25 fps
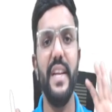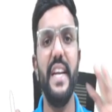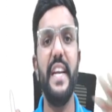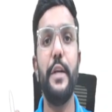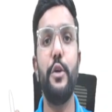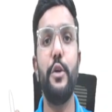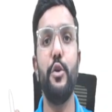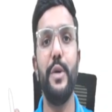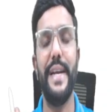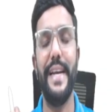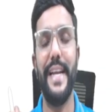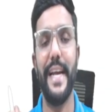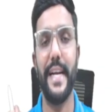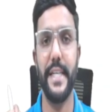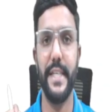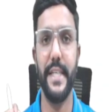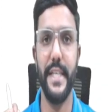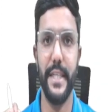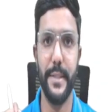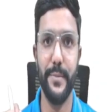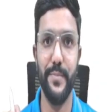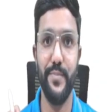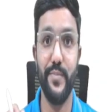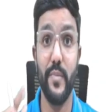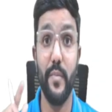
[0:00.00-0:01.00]
we need to
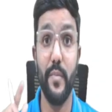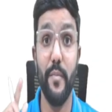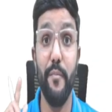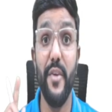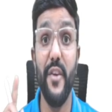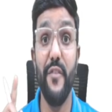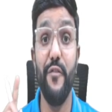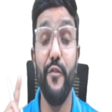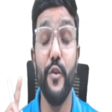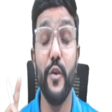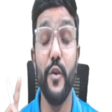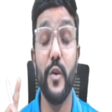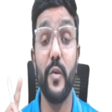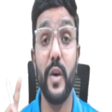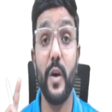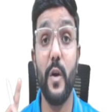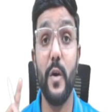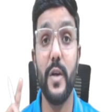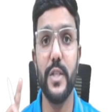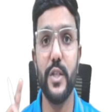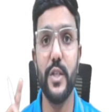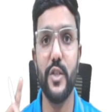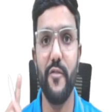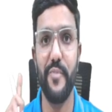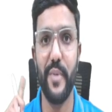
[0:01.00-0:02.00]
deduct it. Before
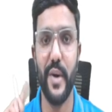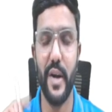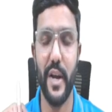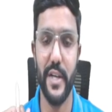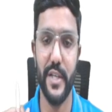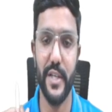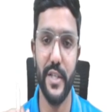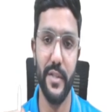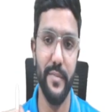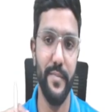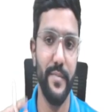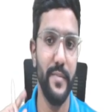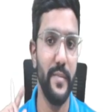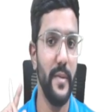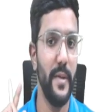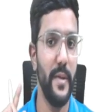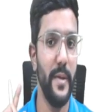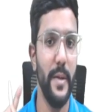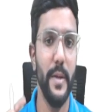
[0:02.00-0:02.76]
cost of production.